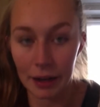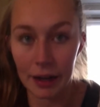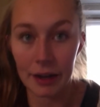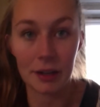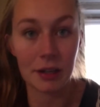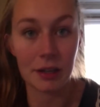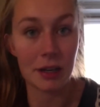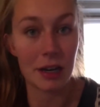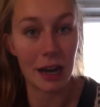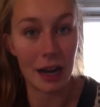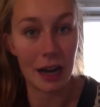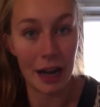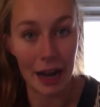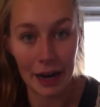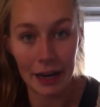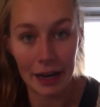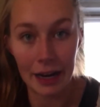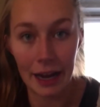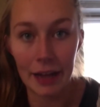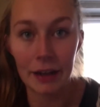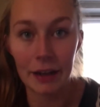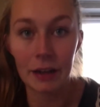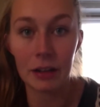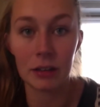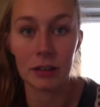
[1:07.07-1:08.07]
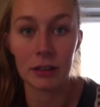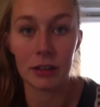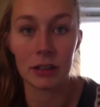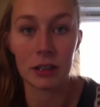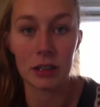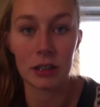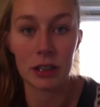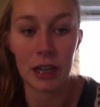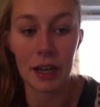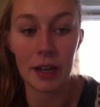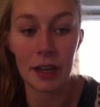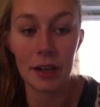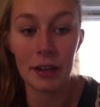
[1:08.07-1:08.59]
And Claire can
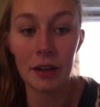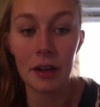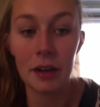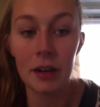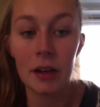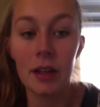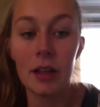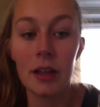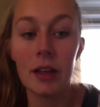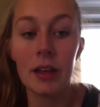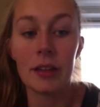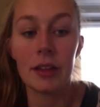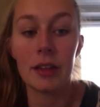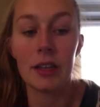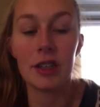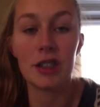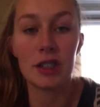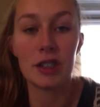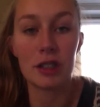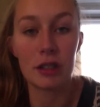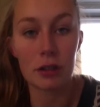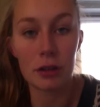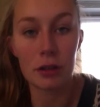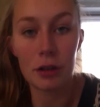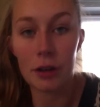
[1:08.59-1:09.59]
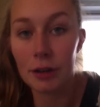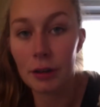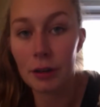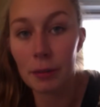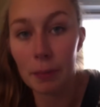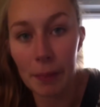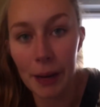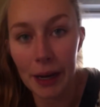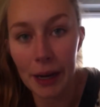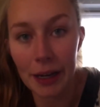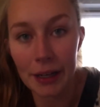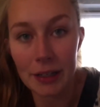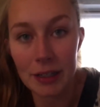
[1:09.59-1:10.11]
understand that she's hurtled
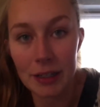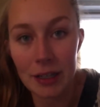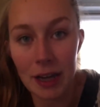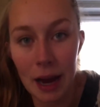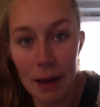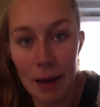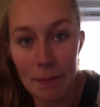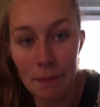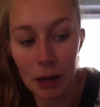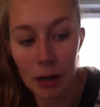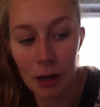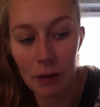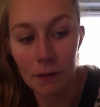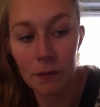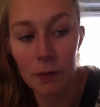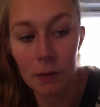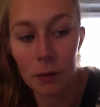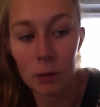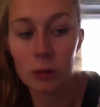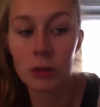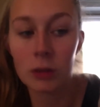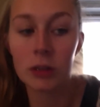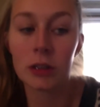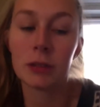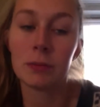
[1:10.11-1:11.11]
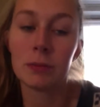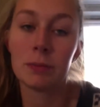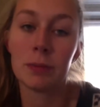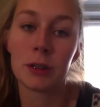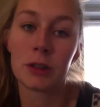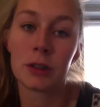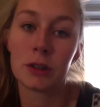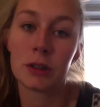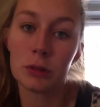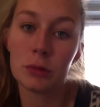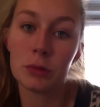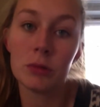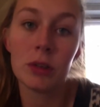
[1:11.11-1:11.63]
back in time by force,
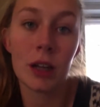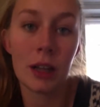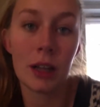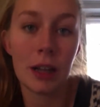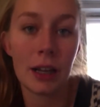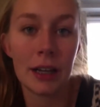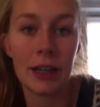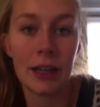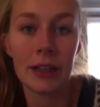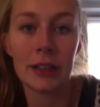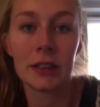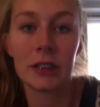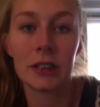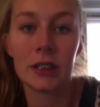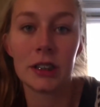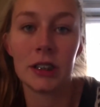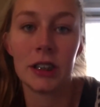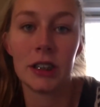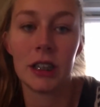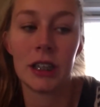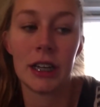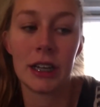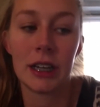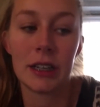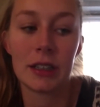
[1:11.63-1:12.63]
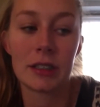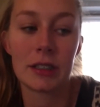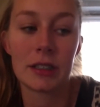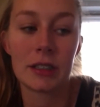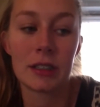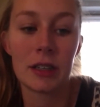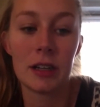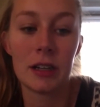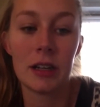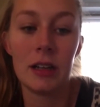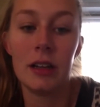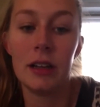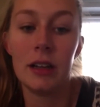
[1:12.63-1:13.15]
but sooner or later she gets
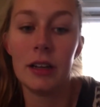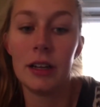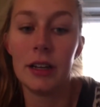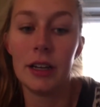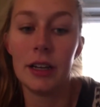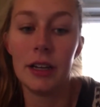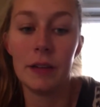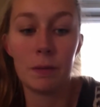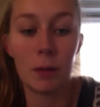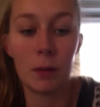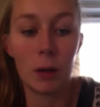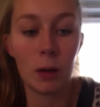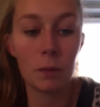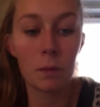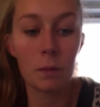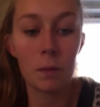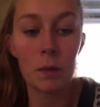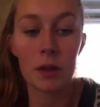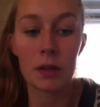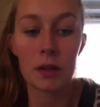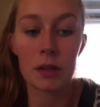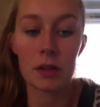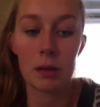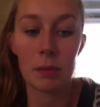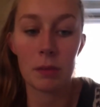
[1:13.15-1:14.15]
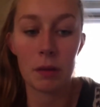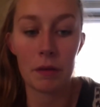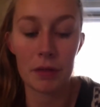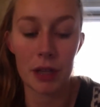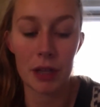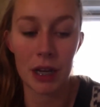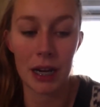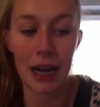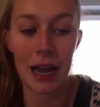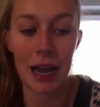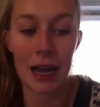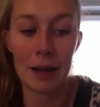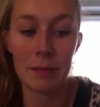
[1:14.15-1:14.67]
involved with some of the
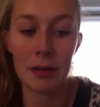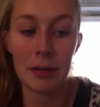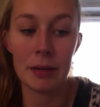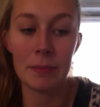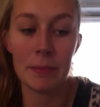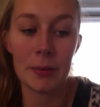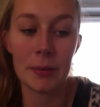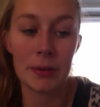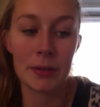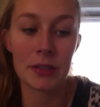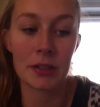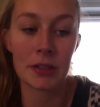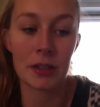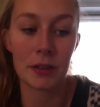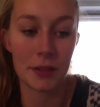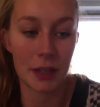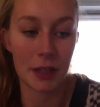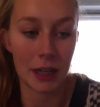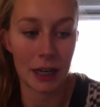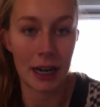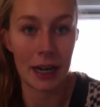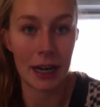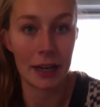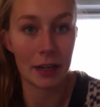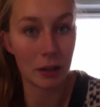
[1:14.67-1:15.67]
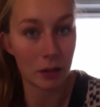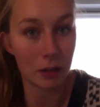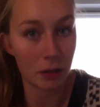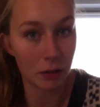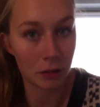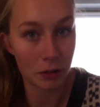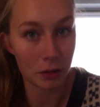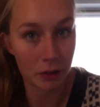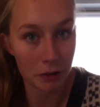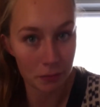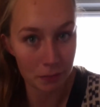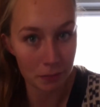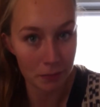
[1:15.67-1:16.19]
clan members of the clan
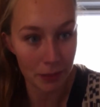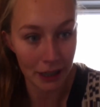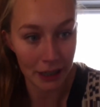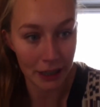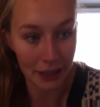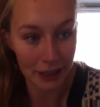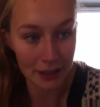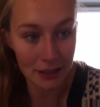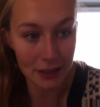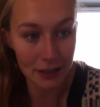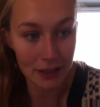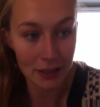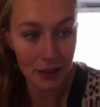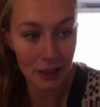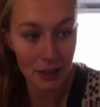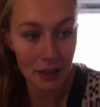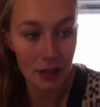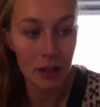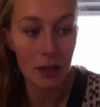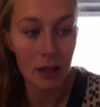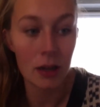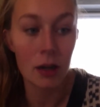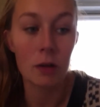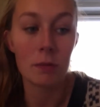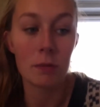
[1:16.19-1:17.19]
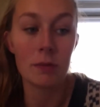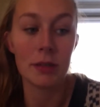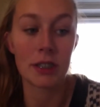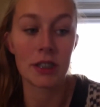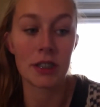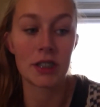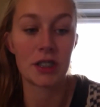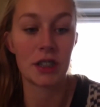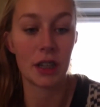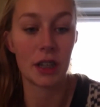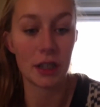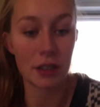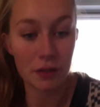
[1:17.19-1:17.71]
called Mackenzie,
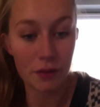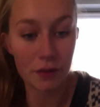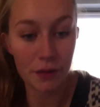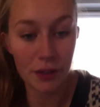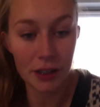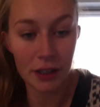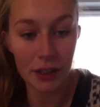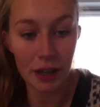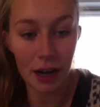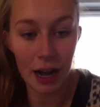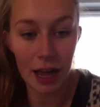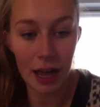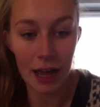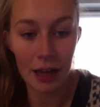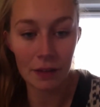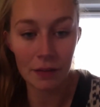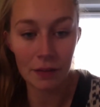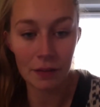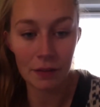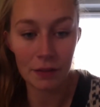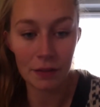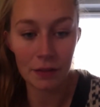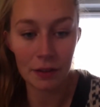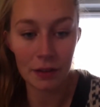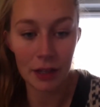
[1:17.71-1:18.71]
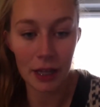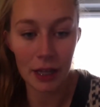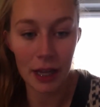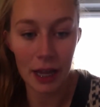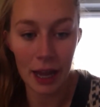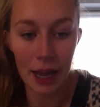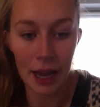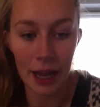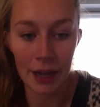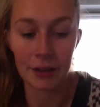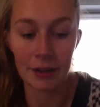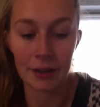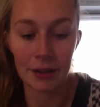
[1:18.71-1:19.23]
which doesn't fit her life
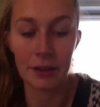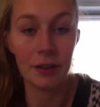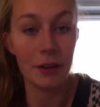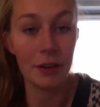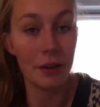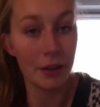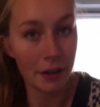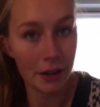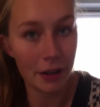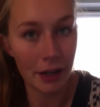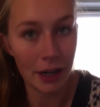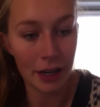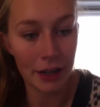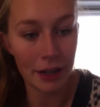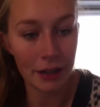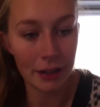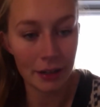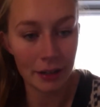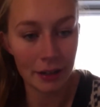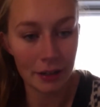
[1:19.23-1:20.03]
and her heart.